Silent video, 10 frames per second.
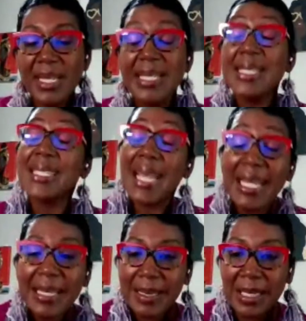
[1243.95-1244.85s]

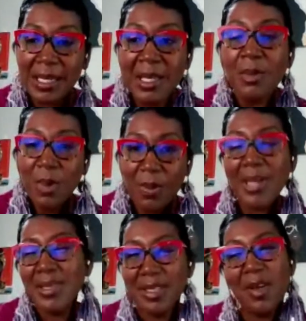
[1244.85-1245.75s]
Secondly, we
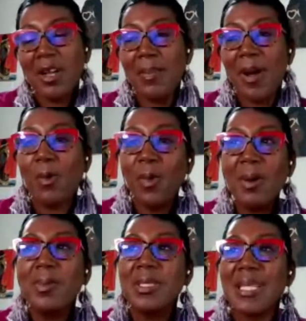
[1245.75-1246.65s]
wanted to talk about
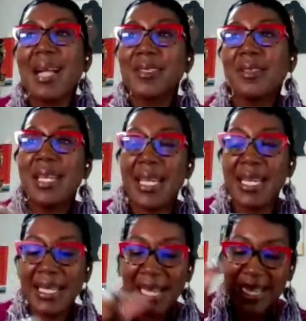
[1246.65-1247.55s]
what would Dr.
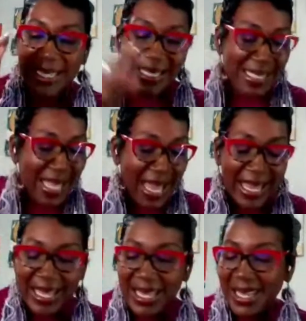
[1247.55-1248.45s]
King
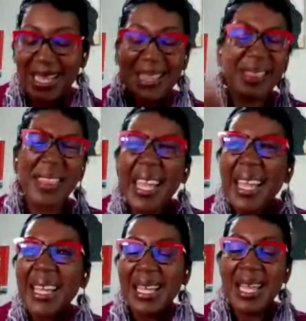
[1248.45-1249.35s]
say and
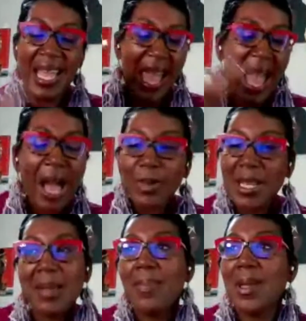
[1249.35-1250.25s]
think, how would
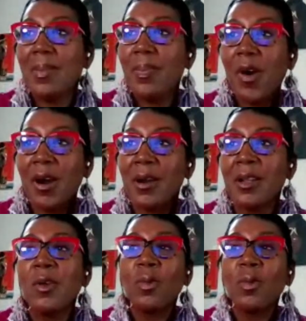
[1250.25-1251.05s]
he be a part?